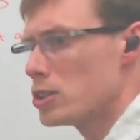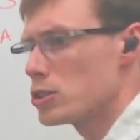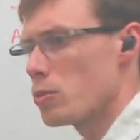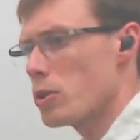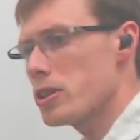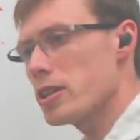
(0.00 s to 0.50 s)
So
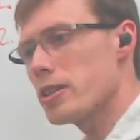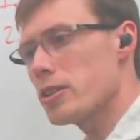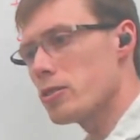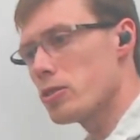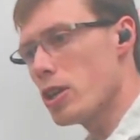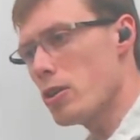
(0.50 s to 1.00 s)
one thing that
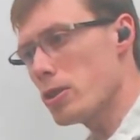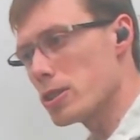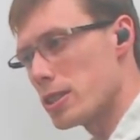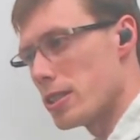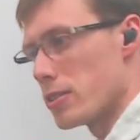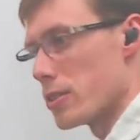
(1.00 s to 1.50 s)
you'll
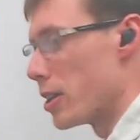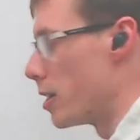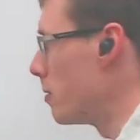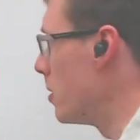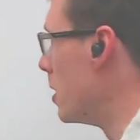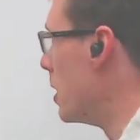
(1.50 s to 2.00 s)
notice here, though,